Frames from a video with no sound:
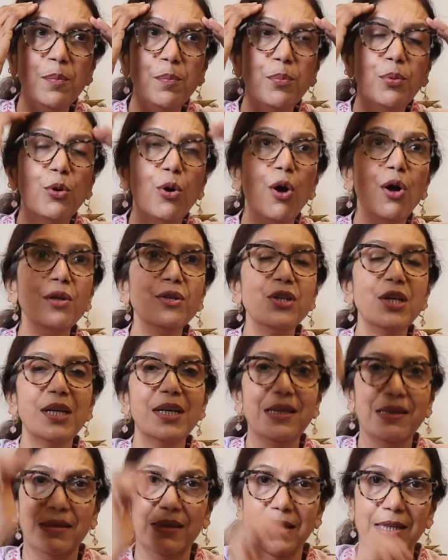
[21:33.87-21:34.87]

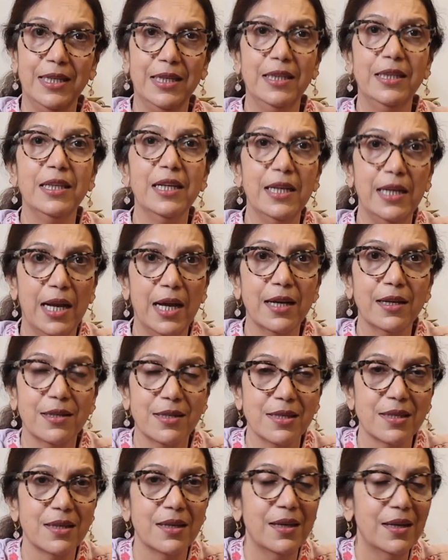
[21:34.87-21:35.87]
project the
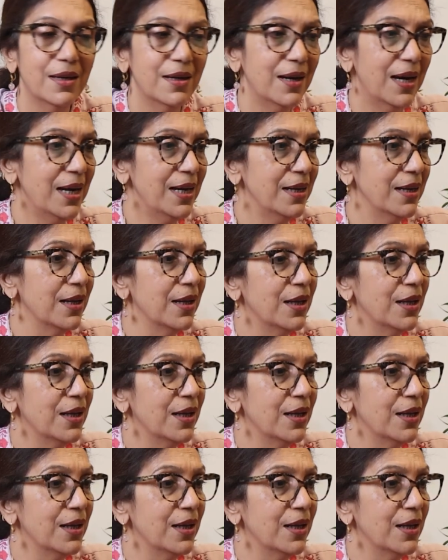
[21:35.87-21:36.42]
lungs, right?